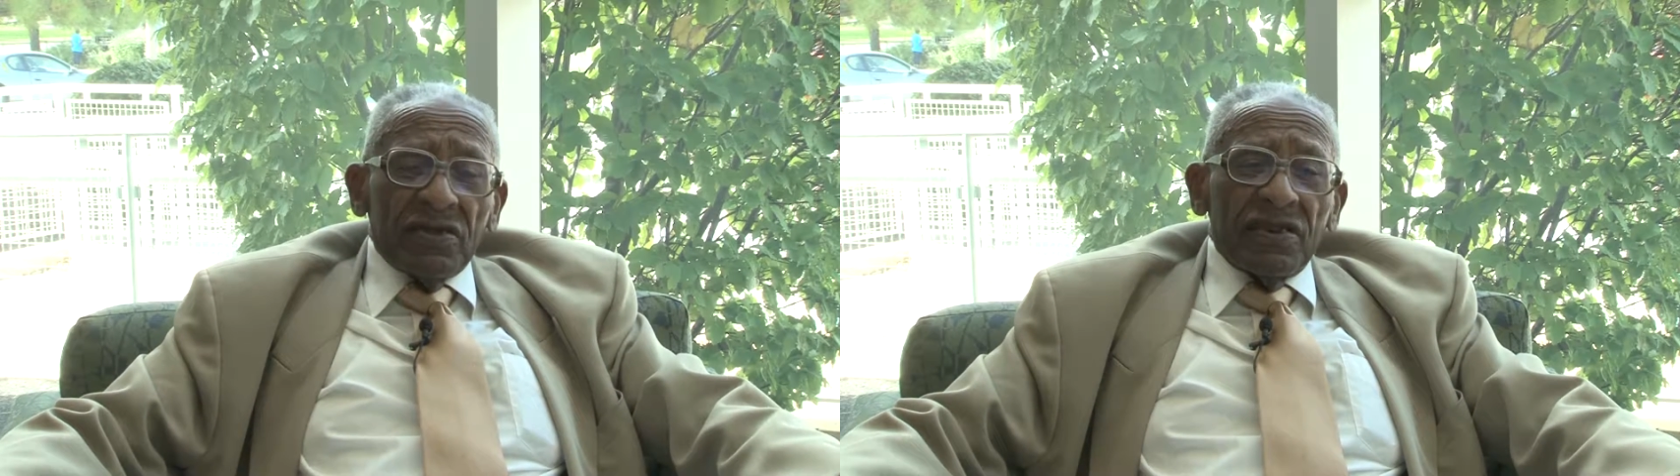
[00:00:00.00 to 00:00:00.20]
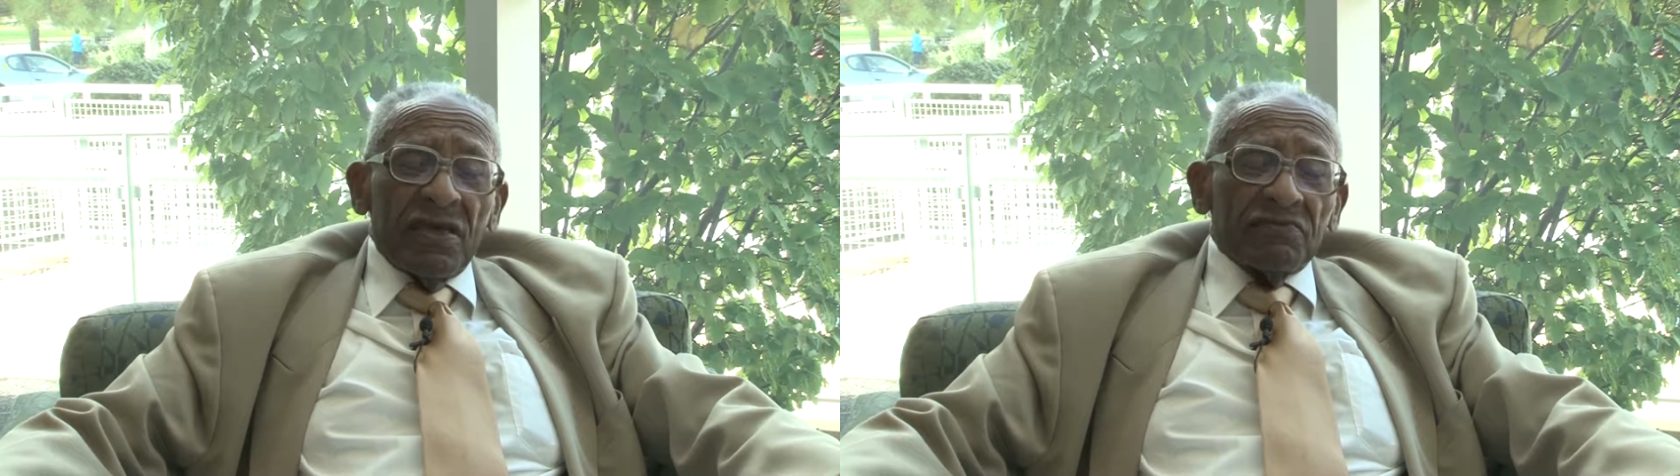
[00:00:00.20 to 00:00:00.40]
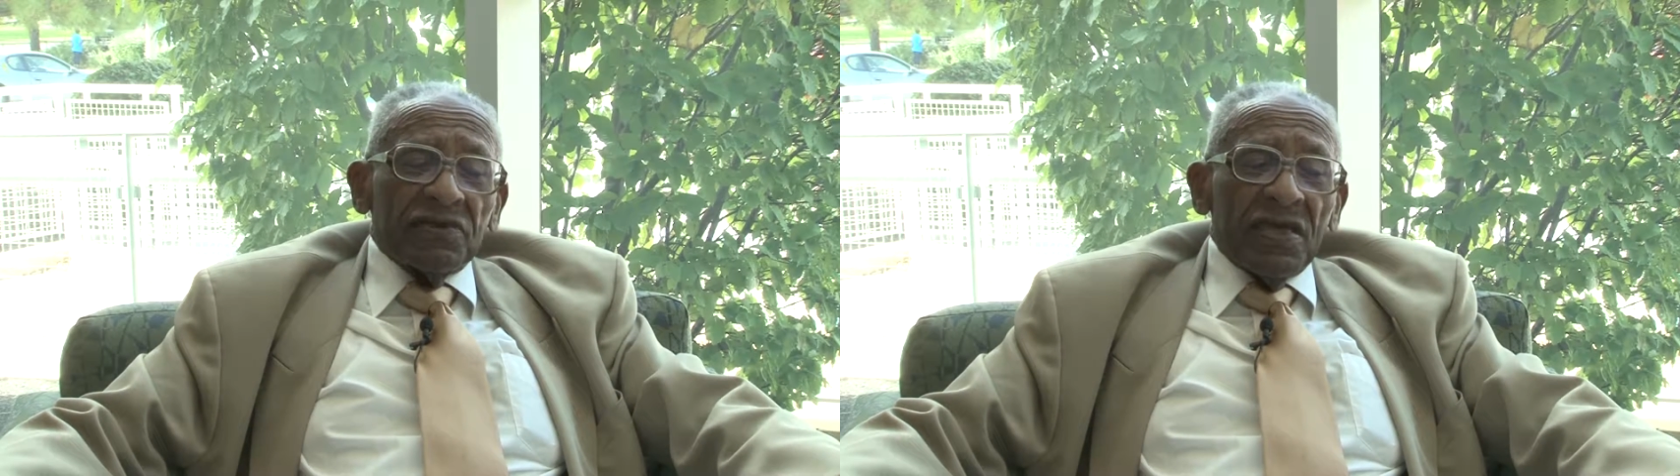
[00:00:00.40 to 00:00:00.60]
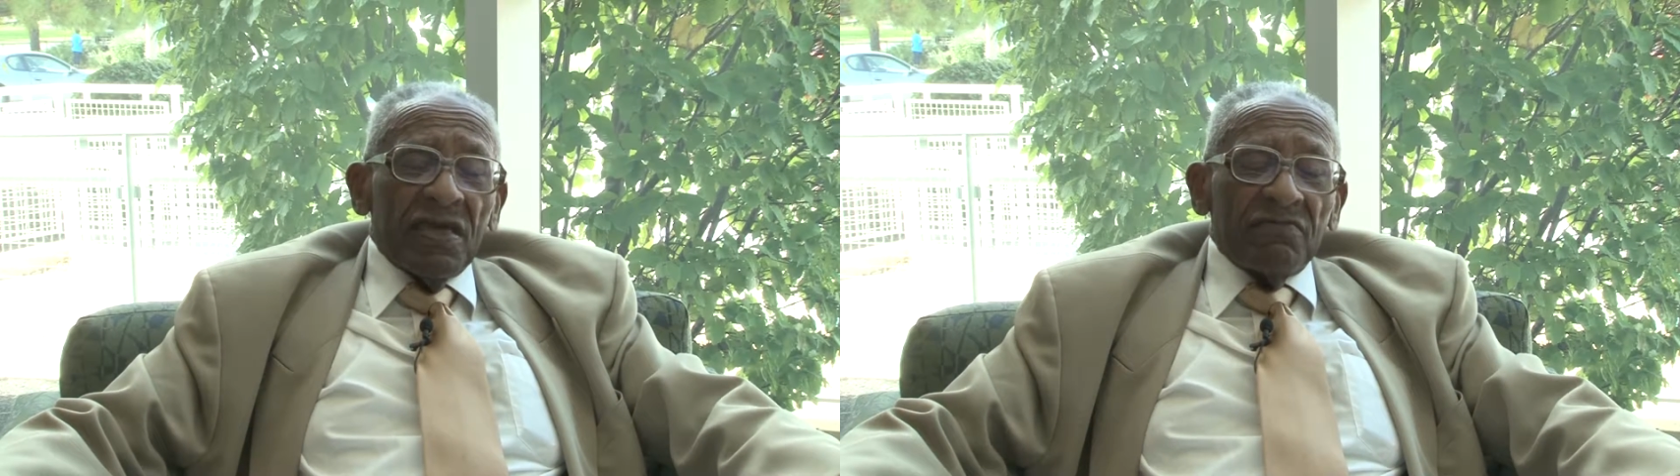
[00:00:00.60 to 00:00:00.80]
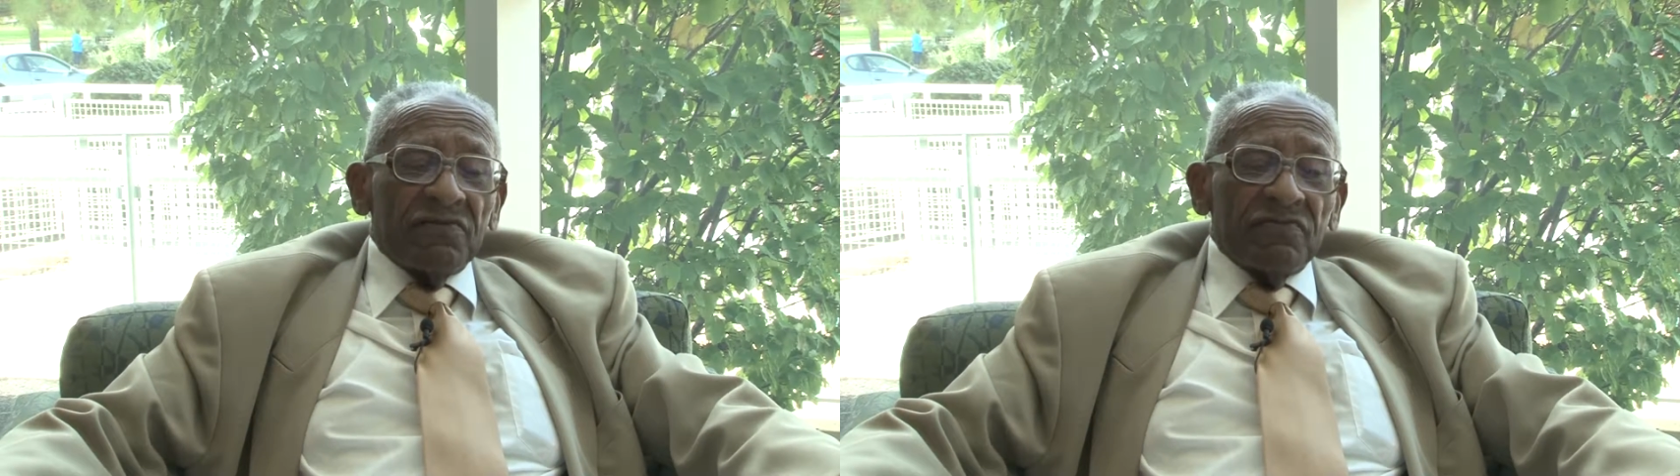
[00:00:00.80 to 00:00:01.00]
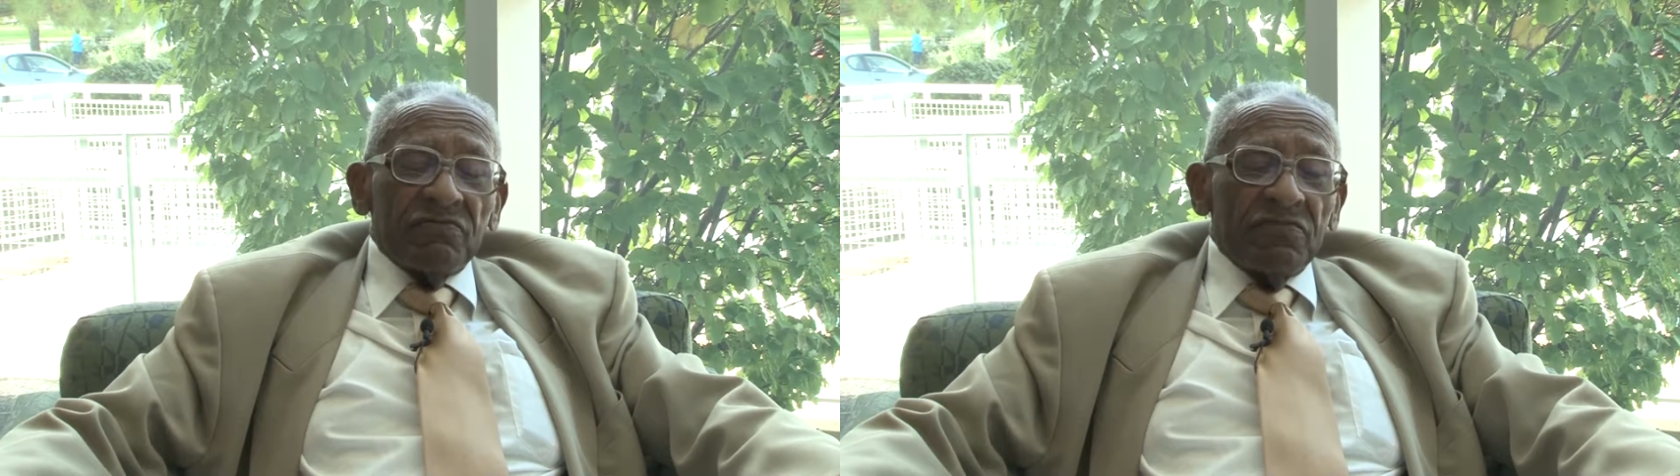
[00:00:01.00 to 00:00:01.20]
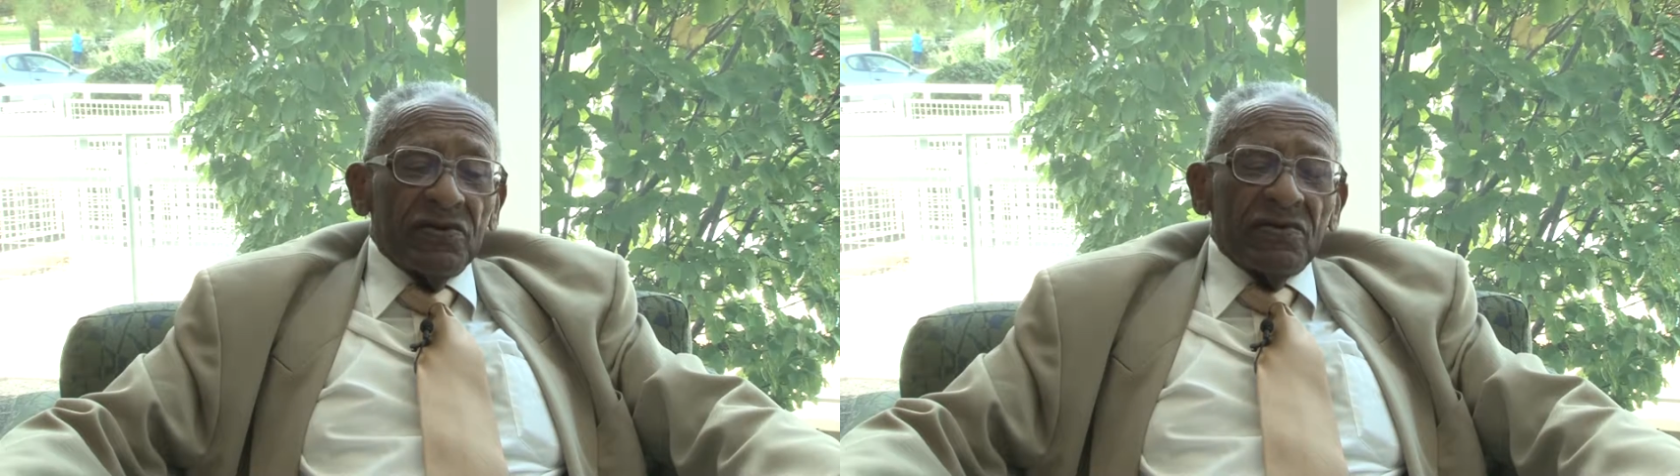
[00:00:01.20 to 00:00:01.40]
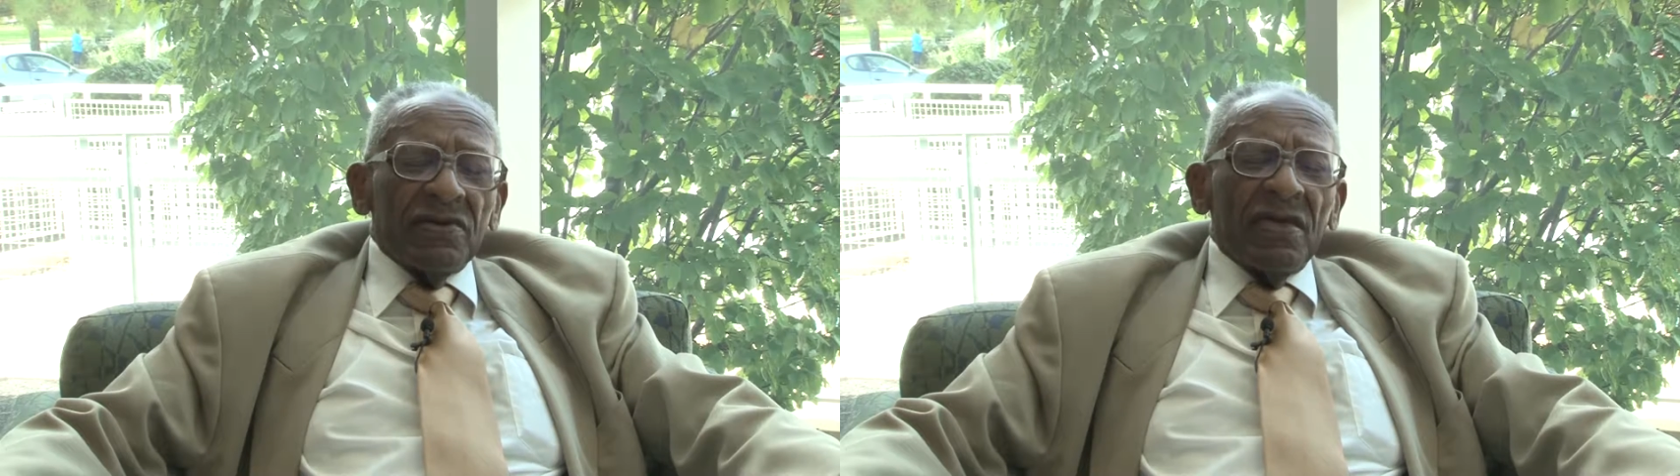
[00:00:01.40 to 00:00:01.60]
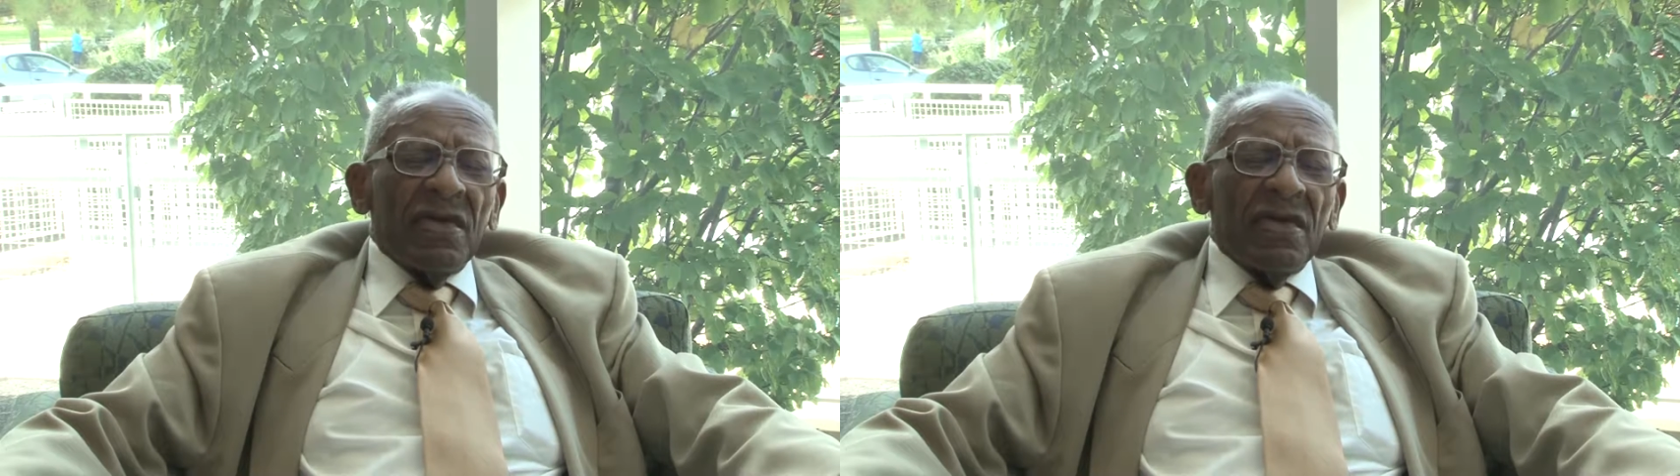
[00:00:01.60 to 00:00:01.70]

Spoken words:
And after I have it rebuilt,